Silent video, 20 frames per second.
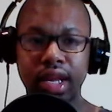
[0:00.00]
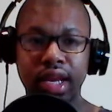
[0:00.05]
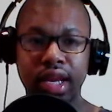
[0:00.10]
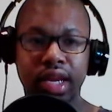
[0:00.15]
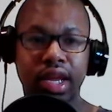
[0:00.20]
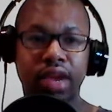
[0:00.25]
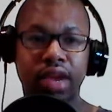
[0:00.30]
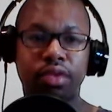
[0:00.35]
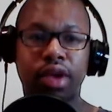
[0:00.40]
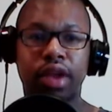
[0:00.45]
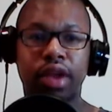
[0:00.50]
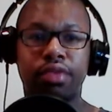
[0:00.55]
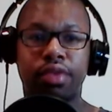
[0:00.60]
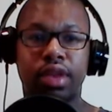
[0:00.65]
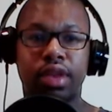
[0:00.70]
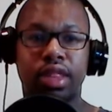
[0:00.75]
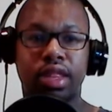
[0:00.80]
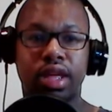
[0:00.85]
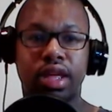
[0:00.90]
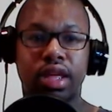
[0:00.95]
getting ready for
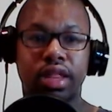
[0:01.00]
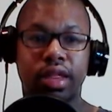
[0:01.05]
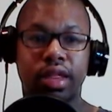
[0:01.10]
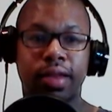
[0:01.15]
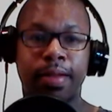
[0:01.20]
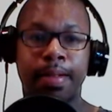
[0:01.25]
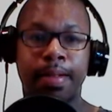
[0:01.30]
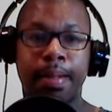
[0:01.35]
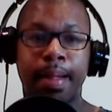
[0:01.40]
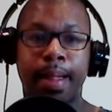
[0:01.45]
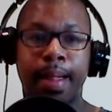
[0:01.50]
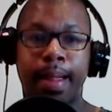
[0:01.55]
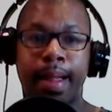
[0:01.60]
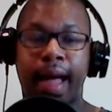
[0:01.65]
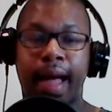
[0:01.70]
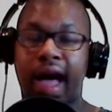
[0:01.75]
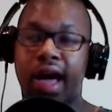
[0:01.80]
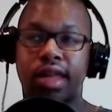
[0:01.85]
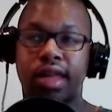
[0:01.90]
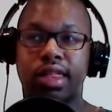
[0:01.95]
the season.
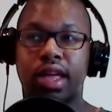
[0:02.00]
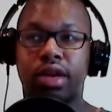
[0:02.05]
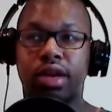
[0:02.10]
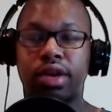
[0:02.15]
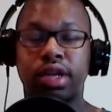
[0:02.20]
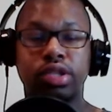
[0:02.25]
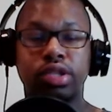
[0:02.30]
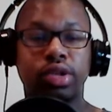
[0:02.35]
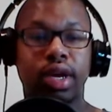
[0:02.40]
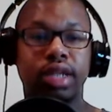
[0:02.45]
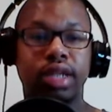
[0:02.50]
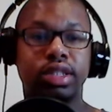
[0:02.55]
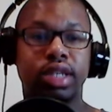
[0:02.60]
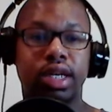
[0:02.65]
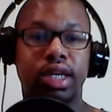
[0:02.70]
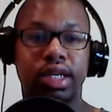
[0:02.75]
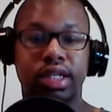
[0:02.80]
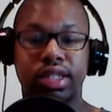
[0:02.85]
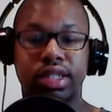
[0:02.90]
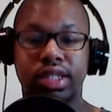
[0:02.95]
How is that going to
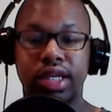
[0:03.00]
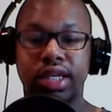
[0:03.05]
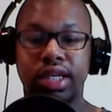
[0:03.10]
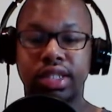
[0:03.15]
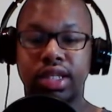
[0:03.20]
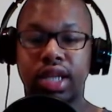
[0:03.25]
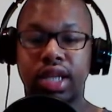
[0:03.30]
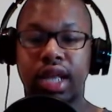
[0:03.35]
translate in the season?